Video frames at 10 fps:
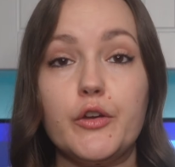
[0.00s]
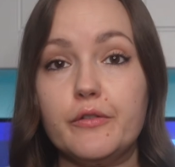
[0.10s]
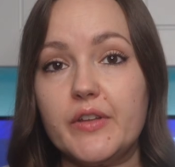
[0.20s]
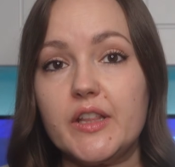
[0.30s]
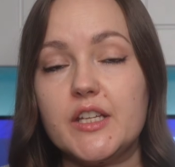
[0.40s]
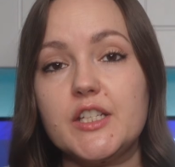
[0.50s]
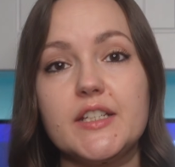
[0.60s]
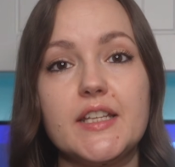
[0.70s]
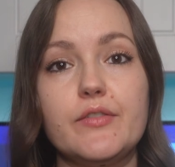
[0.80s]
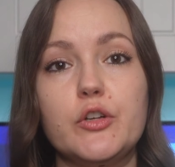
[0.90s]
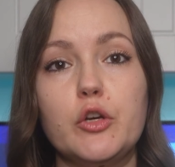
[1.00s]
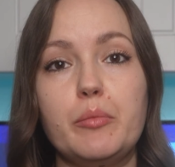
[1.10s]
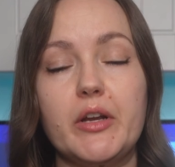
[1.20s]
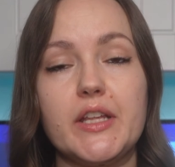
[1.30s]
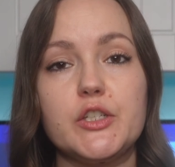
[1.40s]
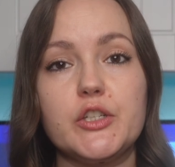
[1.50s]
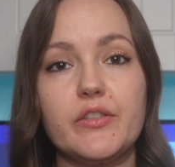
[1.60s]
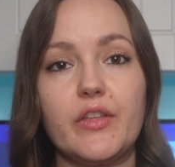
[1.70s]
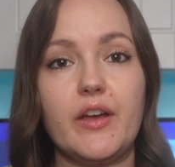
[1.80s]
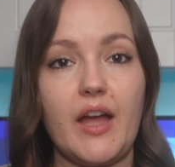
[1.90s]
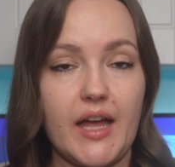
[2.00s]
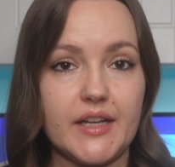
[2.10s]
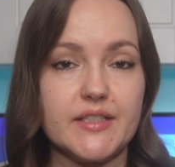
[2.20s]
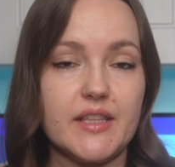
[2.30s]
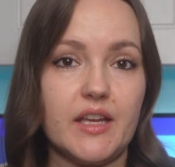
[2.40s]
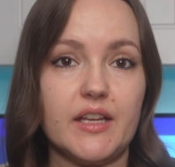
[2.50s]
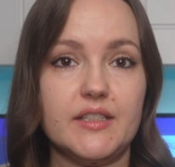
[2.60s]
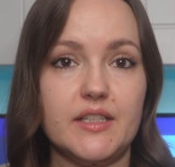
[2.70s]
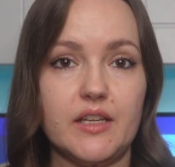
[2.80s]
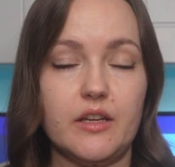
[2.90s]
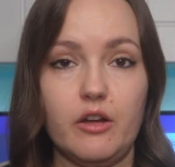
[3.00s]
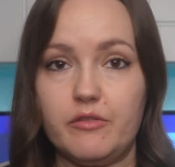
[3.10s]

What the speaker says: village had given up on each other and the idea of